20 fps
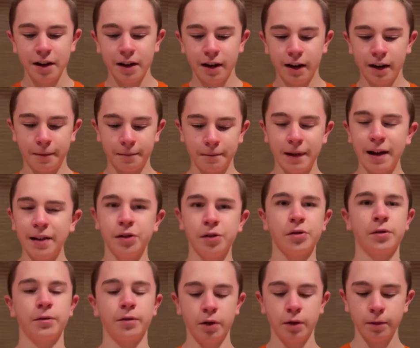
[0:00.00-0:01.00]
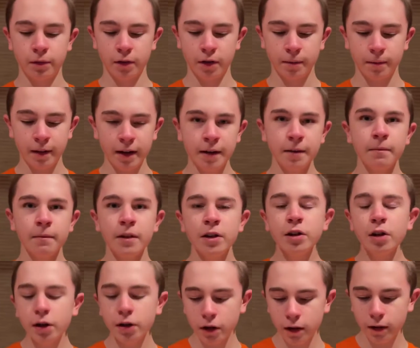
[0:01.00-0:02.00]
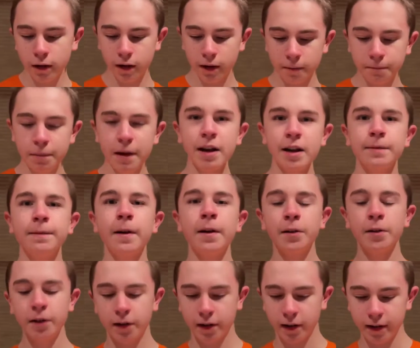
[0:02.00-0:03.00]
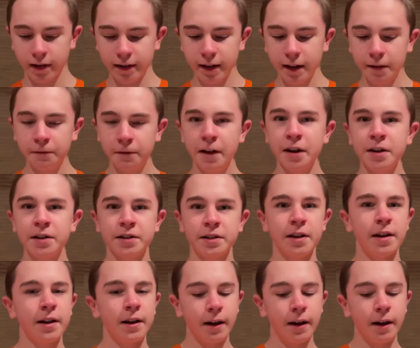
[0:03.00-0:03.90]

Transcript: That doesn't really worry me. He's also a good base runner, good defense.